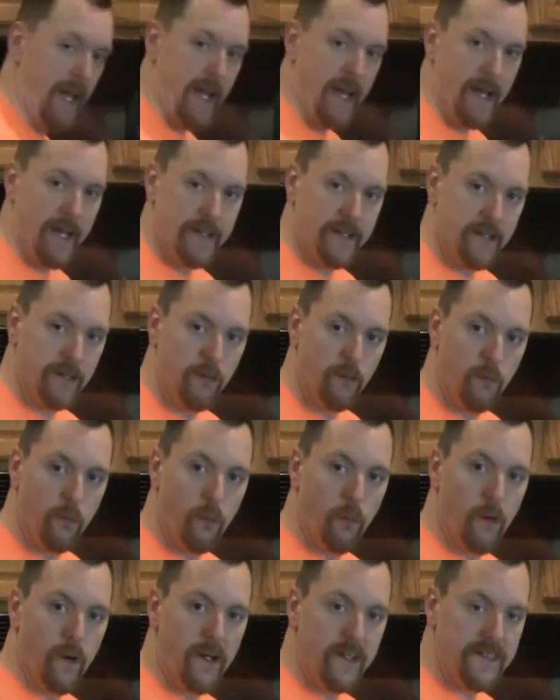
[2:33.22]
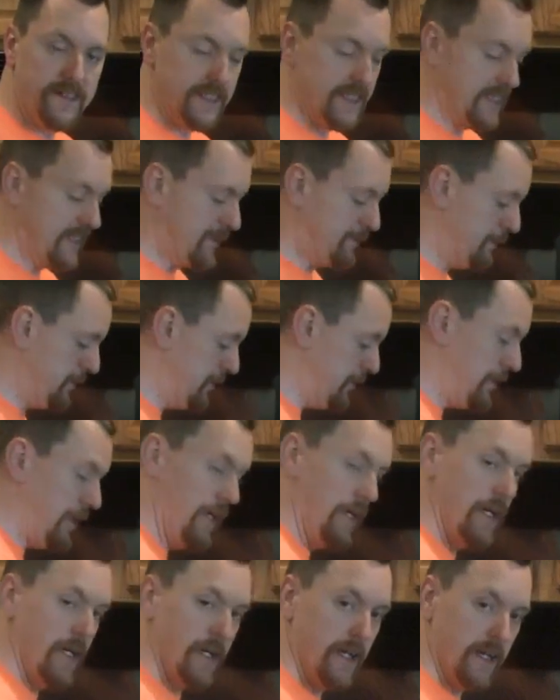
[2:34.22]
add 1 teaspoon
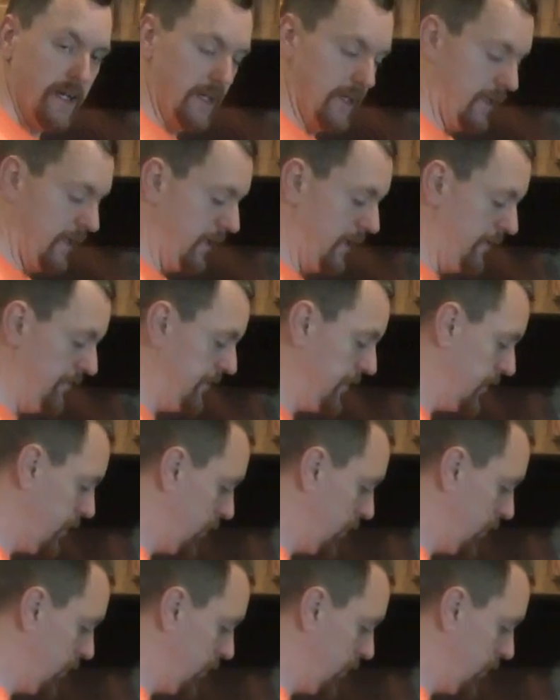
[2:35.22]
of